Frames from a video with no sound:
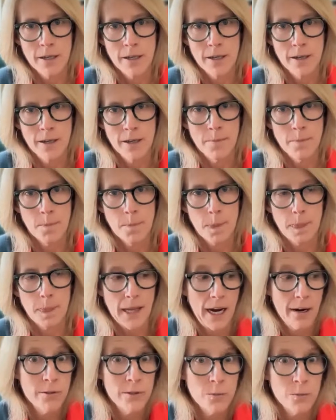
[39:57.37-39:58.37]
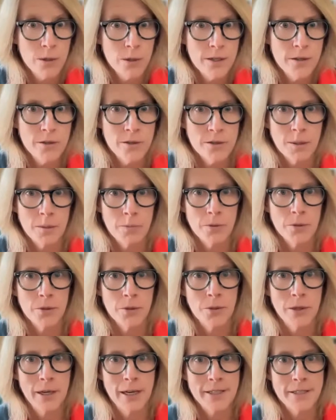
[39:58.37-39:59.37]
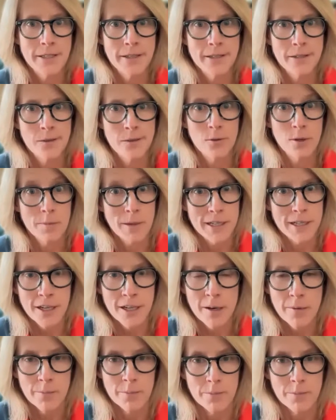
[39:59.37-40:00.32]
I was one of those people who had to quit my job